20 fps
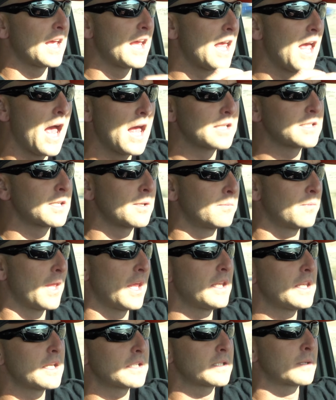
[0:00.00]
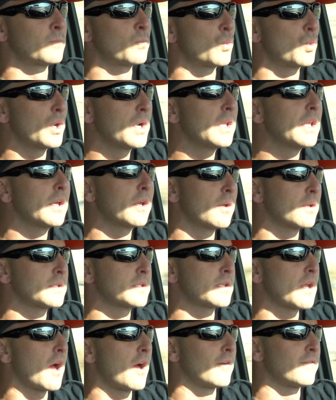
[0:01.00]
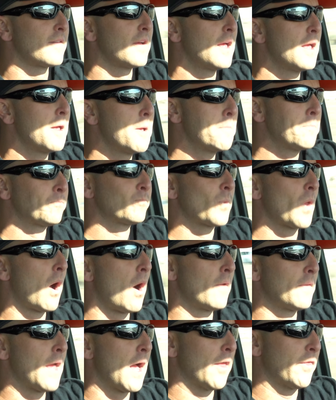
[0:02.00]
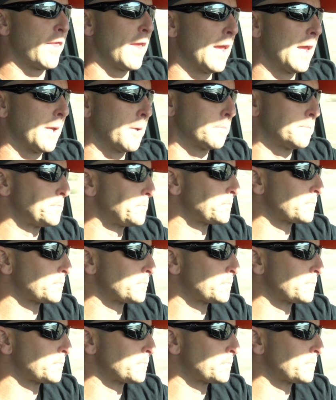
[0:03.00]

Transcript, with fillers: They had some they did some really good stuff on that thing.